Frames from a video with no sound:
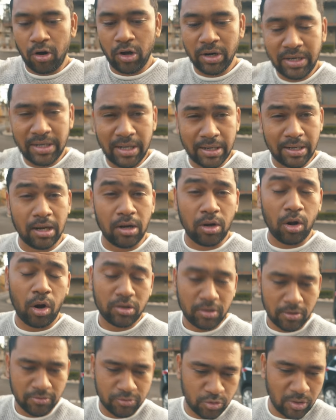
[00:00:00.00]
already done a
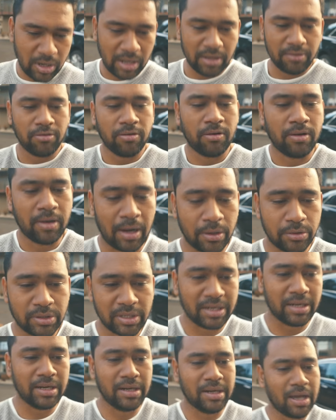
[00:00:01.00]
lot of drive
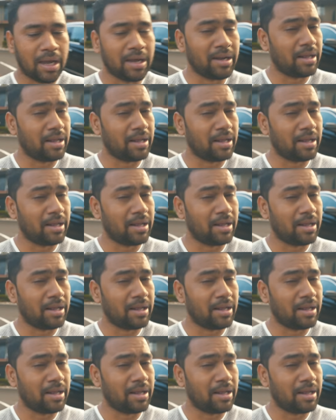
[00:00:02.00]
outside India,